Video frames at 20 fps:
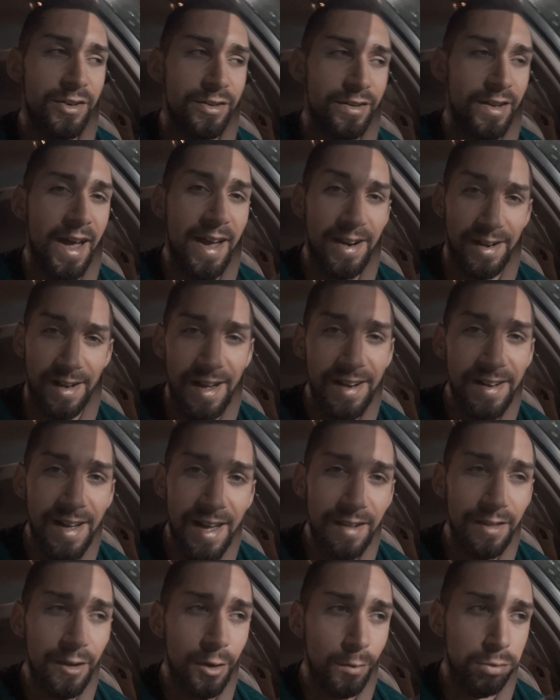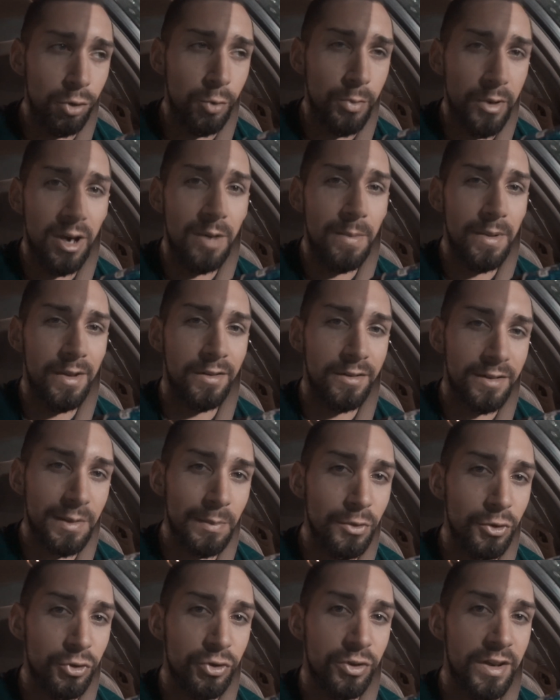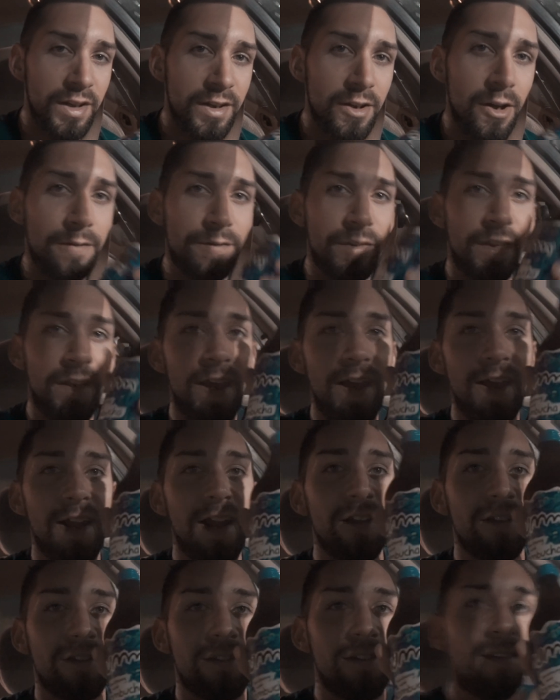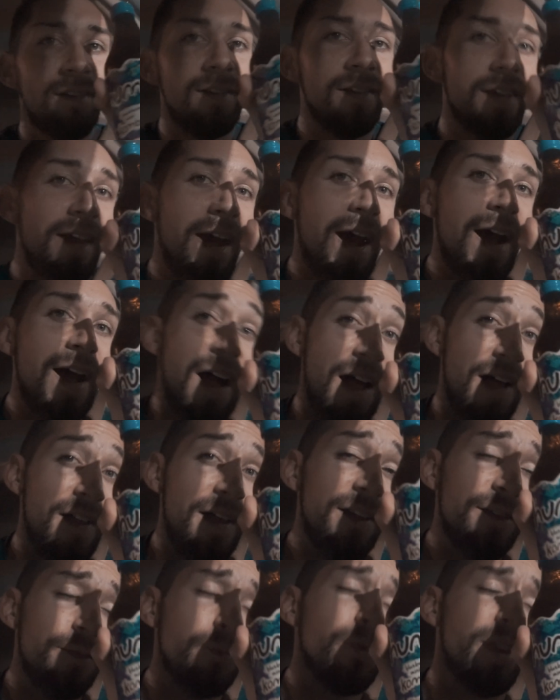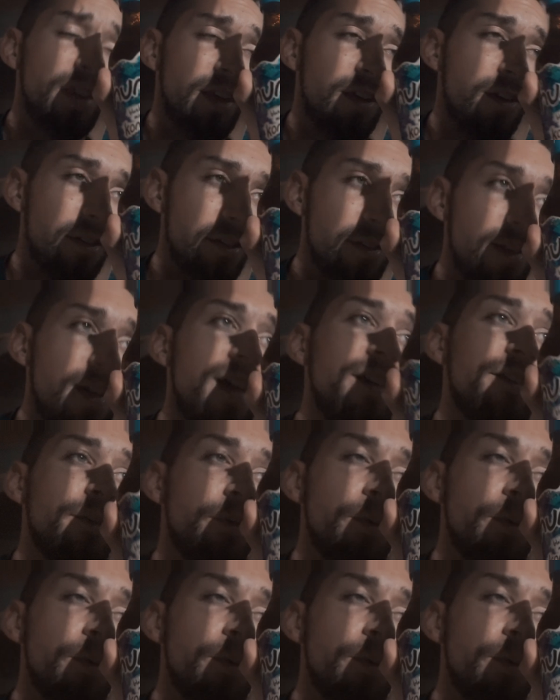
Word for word: just, I, I got a little blueberry mint kombucha to end off the day, and I just, I, it's really good. It's